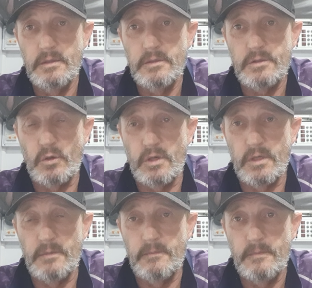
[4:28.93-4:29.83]
sort
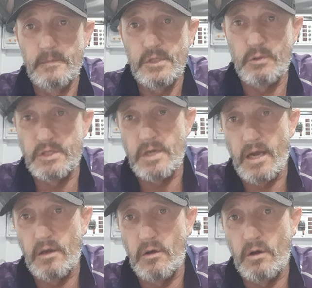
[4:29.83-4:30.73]
of switch
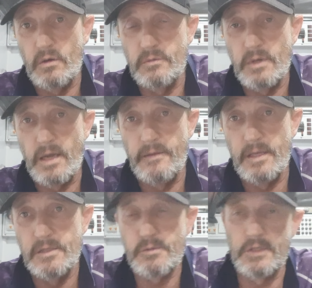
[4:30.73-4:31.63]
that on and
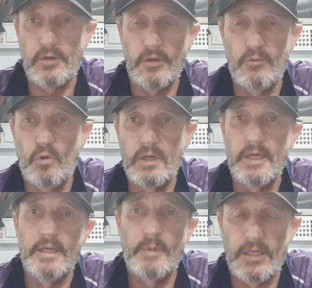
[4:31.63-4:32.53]
then switch on the water
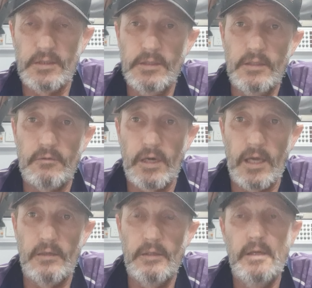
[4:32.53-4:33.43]
heater button,
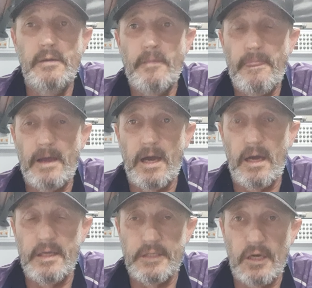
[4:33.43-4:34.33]

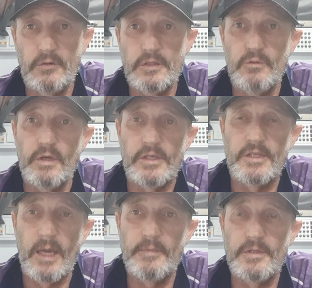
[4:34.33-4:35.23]
he tells you which
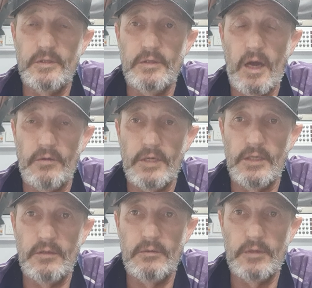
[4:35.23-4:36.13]
steps you don't
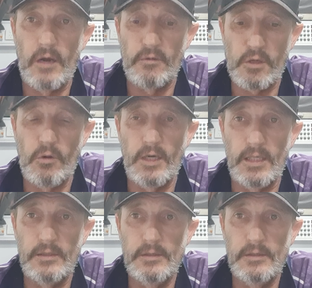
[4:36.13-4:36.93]
require.